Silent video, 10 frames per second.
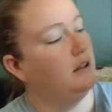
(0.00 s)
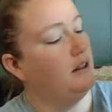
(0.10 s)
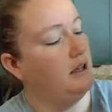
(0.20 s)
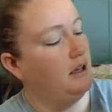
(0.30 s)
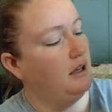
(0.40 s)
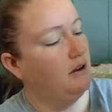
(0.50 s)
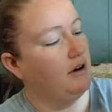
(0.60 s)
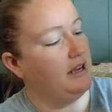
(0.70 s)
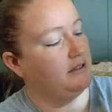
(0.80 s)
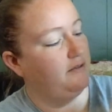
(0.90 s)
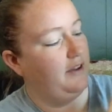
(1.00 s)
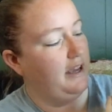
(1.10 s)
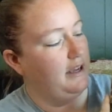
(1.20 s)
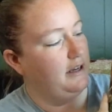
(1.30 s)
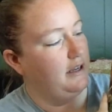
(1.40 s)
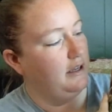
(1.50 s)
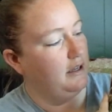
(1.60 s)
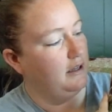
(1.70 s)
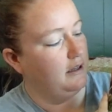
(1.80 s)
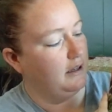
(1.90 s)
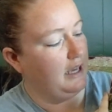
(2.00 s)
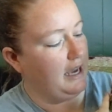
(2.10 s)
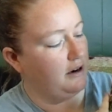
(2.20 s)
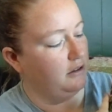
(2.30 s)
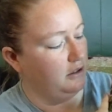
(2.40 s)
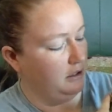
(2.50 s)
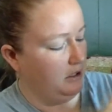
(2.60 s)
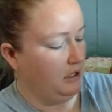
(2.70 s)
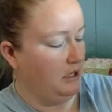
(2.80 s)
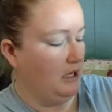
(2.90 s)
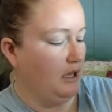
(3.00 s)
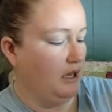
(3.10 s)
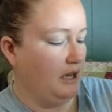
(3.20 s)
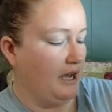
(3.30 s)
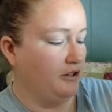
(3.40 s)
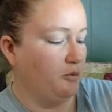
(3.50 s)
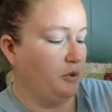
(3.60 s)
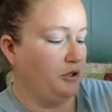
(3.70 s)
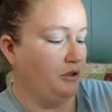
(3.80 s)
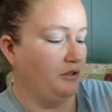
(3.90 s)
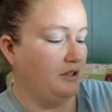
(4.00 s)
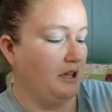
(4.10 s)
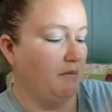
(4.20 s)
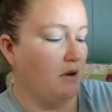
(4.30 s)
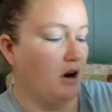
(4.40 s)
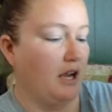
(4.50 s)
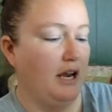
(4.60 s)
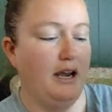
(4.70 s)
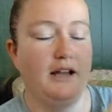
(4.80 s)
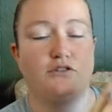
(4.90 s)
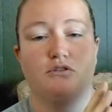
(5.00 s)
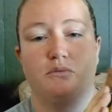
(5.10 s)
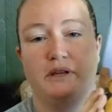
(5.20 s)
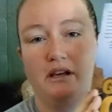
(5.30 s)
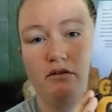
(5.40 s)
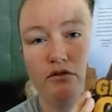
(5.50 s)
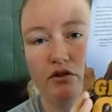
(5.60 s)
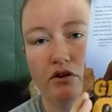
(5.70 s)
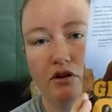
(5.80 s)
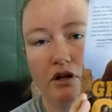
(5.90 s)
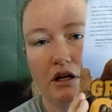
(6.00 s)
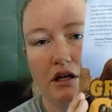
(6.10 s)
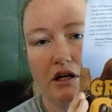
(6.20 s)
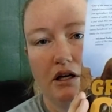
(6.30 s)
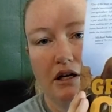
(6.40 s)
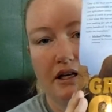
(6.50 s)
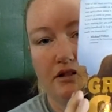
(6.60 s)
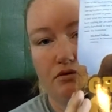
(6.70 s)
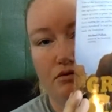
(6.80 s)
The Grass-Fed Cattle, How to Produce and Market Natural Beef. It's a